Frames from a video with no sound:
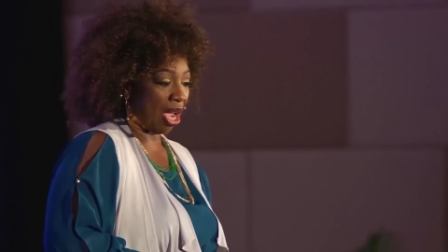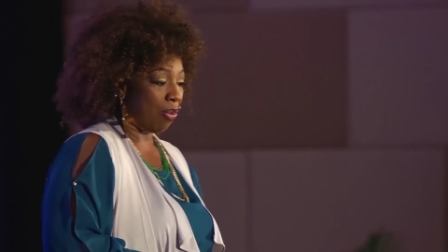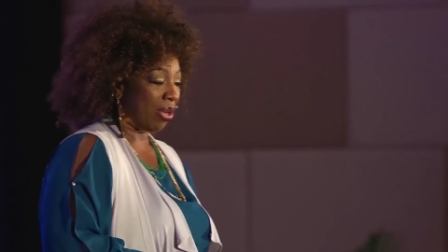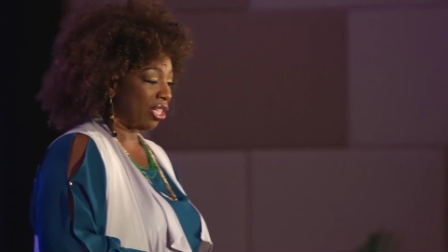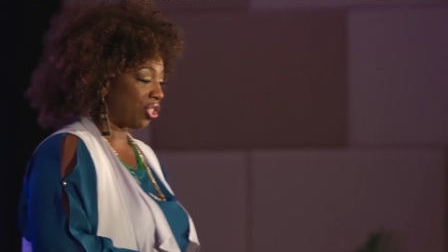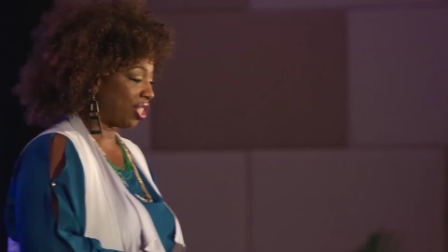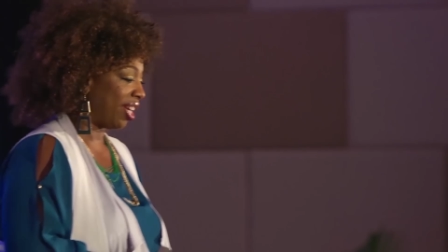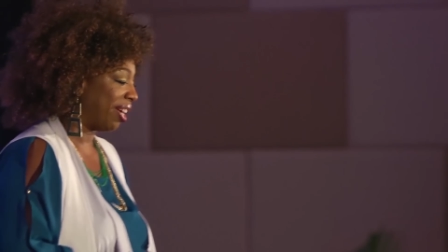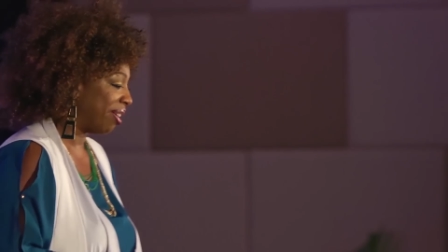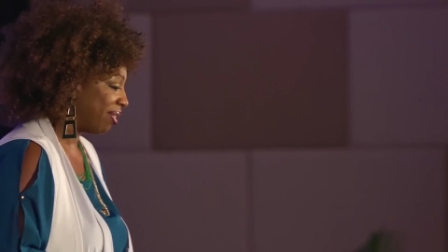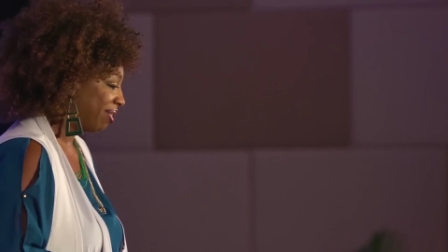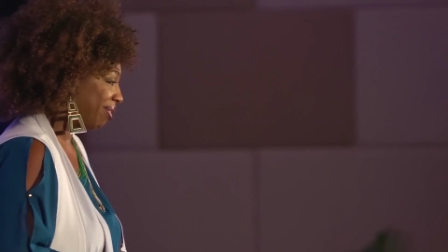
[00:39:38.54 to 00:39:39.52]
I want to
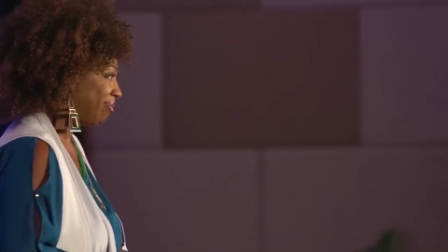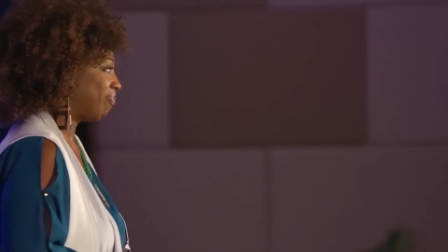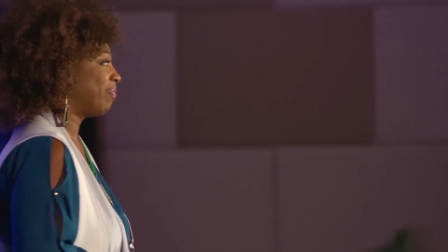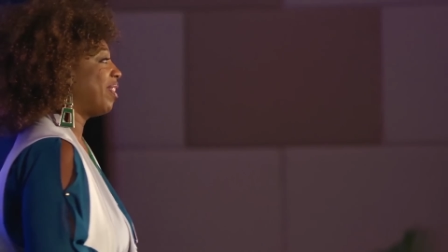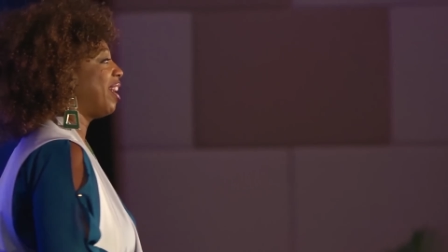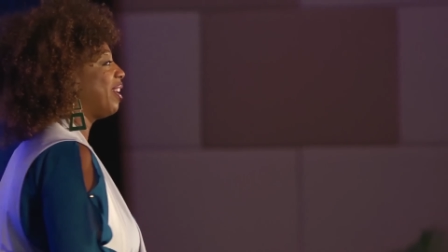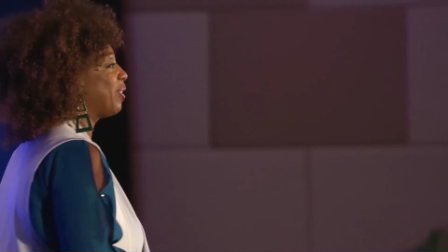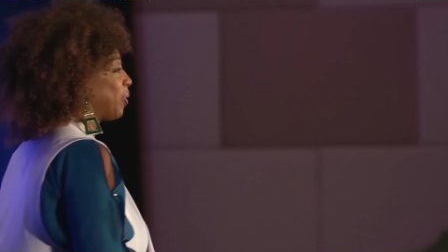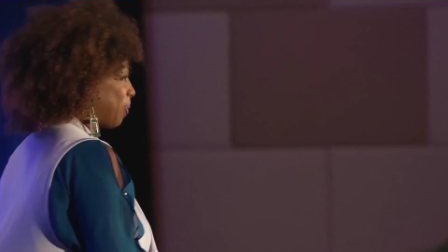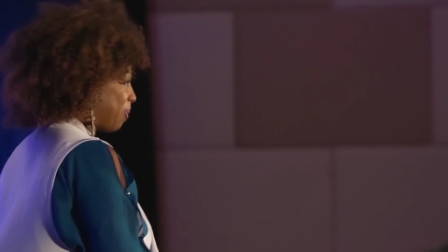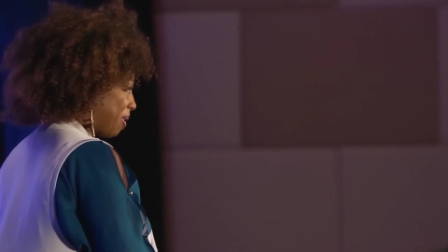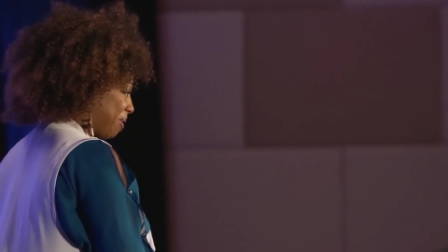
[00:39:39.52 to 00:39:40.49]
share a
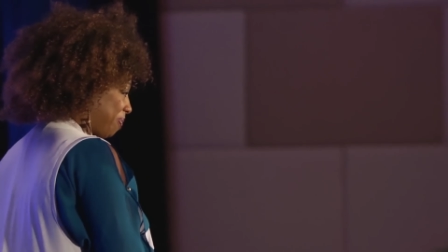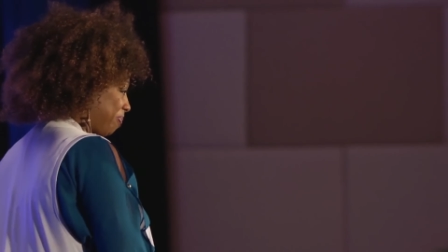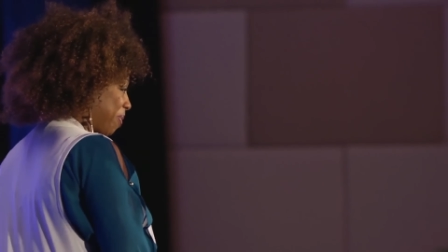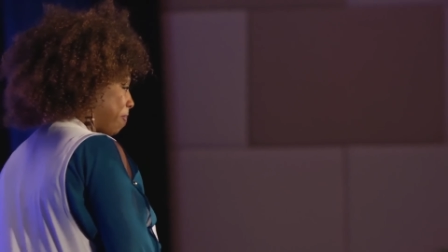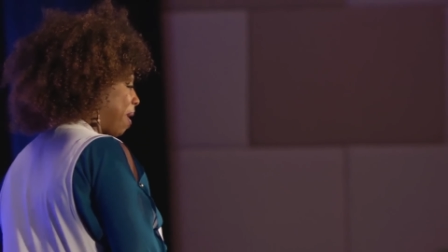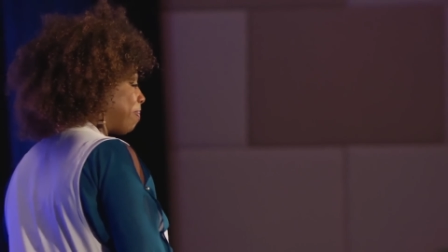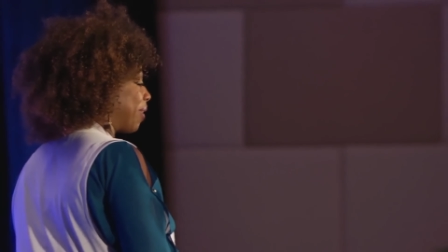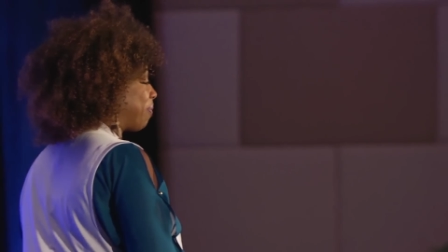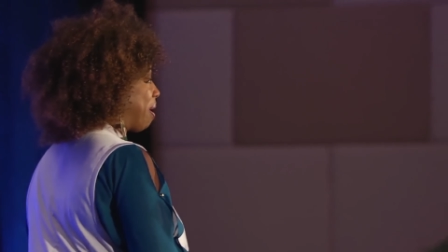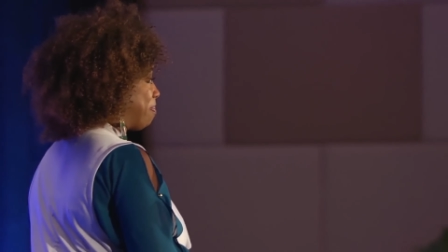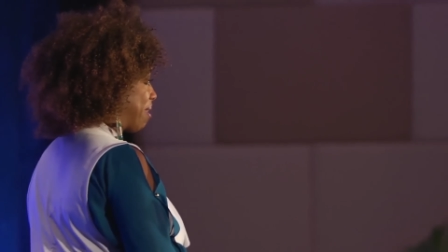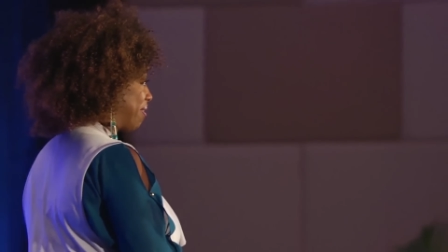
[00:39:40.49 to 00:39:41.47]
story about my
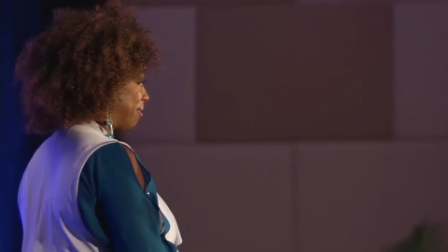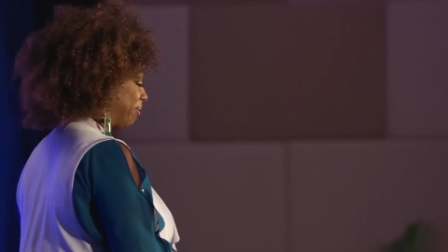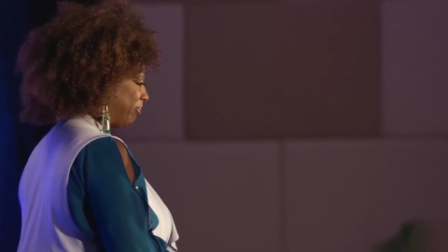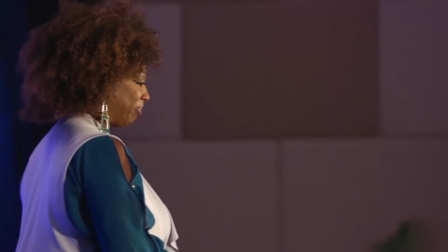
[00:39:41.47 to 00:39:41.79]
grandmother.